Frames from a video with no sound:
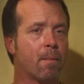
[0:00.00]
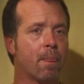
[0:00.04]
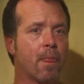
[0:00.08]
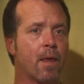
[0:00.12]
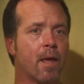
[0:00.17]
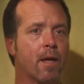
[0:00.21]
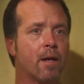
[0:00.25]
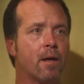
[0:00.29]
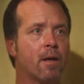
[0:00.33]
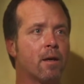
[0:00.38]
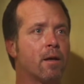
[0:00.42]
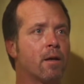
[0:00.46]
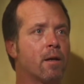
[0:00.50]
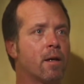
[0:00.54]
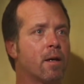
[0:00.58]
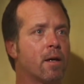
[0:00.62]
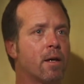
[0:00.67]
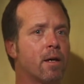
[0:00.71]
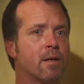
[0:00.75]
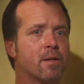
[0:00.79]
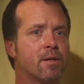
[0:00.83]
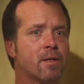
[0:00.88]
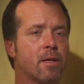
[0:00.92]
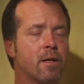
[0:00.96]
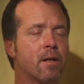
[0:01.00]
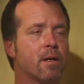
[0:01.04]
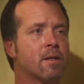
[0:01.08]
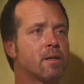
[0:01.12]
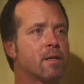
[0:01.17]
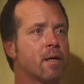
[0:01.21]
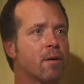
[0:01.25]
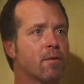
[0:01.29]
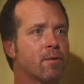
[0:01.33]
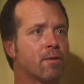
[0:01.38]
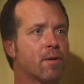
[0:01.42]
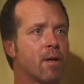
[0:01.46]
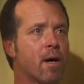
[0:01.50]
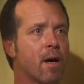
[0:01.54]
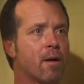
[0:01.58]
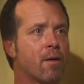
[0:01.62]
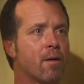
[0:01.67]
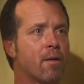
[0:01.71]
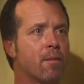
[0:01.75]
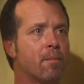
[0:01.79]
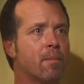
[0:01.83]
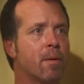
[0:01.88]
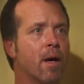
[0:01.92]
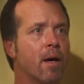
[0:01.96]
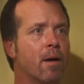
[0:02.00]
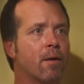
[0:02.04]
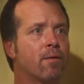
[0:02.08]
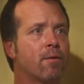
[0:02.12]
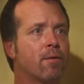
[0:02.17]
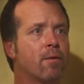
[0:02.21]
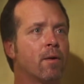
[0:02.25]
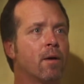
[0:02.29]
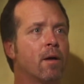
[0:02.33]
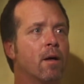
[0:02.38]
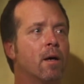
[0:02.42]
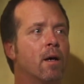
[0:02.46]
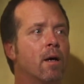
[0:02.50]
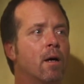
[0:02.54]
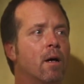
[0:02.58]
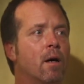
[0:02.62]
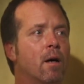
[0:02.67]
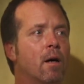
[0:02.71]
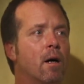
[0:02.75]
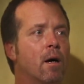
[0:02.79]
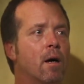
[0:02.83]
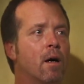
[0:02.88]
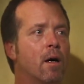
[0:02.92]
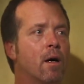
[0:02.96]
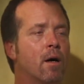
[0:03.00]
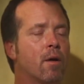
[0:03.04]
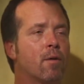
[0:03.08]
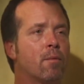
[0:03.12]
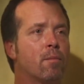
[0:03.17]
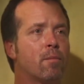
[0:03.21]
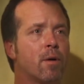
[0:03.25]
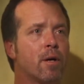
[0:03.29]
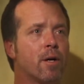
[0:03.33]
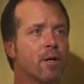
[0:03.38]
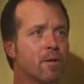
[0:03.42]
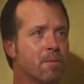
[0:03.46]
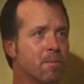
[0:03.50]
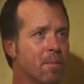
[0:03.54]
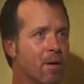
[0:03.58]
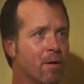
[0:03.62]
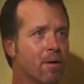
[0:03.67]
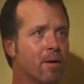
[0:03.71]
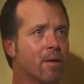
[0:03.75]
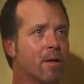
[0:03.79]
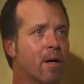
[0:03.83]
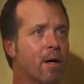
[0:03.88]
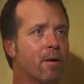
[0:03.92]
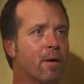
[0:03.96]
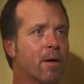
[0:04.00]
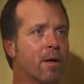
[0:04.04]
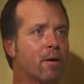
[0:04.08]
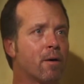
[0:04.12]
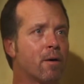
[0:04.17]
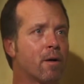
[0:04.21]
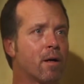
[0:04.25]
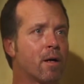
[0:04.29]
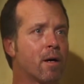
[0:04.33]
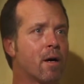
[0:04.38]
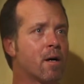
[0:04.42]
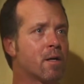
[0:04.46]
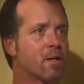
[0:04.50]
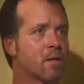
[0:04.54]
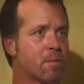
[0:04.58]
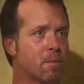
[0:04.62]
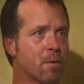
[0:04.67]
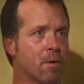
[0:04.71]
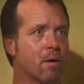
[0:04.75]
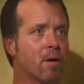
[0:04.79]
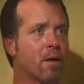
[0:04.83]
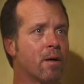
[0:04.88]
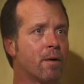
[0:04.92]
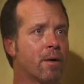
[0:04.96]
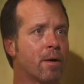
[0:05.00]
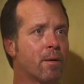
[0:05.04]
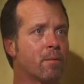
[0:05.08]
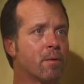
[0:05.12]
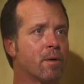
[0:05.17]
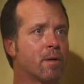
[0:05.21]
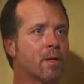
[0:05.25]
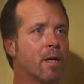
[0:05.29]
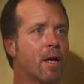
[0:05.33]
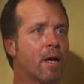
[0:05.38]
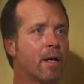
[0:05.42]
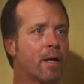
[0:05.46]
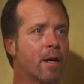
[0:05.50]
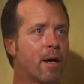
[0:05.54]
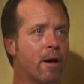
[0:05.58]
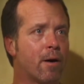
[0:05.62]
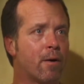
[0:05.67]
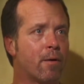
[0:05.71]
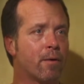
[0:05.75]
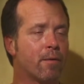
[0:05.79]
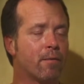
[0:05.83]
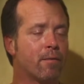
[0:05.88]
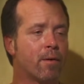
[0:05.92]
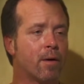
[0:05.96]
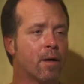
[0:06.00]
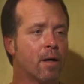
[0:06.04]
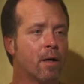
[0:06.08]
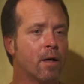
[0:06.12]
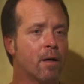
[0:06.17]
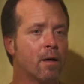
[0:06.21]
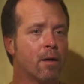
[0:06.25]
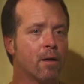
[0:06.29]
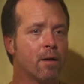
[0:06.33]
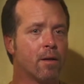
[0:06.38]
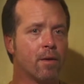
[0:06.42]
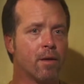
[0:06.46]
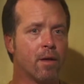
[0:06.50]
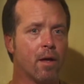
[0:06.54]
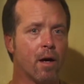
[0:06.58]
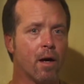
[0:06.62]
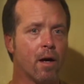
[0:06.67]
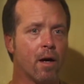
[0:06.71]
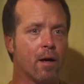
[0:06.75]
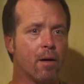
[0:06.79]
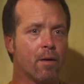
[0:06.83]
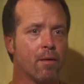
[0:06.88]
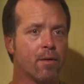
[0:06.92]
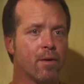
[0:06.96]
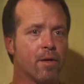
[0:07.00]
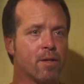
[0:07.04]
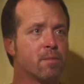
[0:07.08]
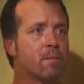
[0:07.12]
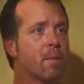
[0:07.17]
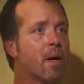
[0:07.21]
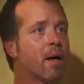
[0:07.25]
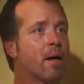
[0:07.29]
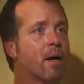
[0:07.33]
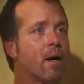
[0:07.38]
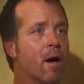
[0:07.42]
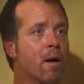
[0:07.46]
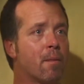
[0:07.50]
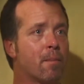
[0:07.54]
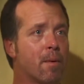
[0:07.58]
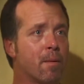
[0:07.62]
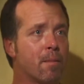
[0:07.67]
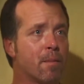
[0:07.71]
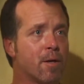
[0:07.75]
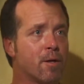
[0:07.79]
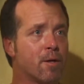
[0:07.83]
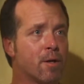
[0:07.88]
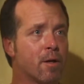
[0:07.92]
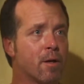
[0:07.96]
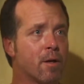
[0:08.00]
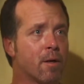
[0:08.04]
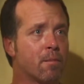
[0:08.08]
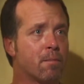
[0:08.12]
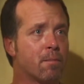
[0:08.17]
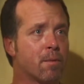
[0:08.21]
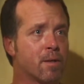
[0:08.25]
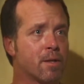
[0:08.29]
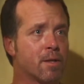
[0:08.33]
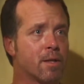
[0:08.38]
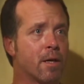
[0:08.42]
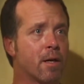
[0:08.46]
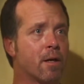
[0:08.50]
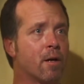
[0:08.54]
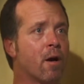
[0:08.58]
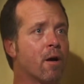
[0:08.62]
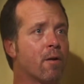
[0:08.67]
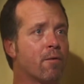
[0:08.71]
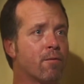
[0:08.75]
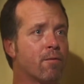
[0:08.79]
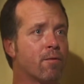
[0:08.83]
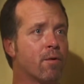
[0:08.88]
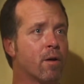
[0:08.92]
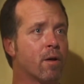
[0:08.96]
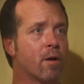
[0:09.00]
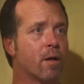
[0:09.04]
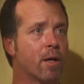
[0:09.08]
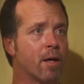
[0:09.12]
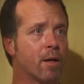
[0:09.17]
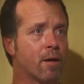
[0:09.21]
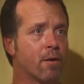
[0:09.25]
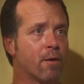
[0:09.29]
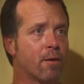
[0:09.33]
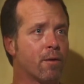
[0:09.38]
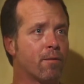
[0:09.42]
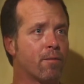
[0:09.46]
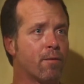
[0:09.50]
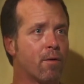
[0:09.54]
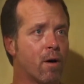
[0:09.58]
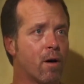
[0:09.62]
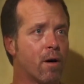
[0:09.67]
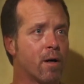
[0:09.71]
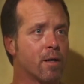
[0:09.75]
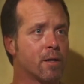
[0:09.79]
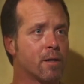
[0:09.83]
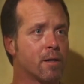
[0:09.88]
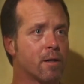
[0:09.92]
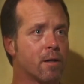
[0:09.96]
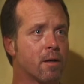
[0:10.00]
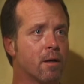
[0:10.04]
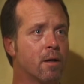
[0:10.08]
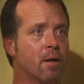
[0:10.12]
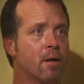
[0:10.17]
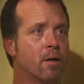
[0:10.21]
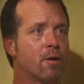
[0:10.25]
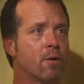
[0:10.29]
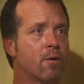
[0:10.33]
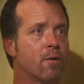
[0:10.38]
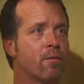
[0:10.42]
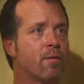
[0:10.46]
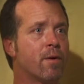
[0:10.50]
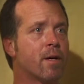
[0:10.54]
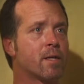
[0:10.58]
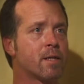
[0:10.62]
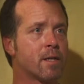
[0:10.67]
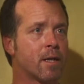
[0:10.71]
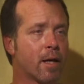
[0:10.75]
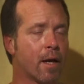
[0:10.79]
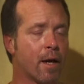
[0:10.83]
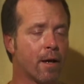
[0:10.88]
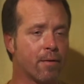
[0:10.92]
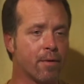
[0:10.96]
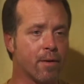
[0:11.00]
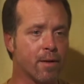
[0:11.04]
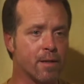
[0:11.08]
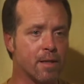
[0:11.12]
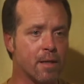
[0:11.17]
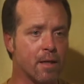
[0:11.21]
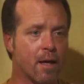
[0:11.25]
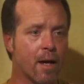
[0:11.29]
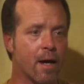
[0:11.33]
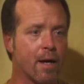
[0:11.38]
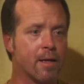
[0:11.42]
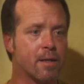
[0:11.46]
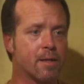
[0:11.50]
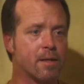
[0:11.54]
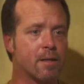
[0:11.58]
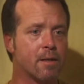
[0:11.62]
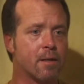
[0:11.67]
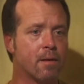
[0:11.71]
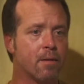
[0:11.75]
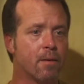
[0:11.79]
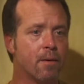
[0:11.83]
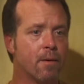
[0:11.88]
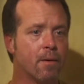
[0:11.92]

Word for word: Any incidents outside of the base, uh, the British military or constabulary would take care of. Uh, these men got permission to proceed on foot into the forest to investigate these lights.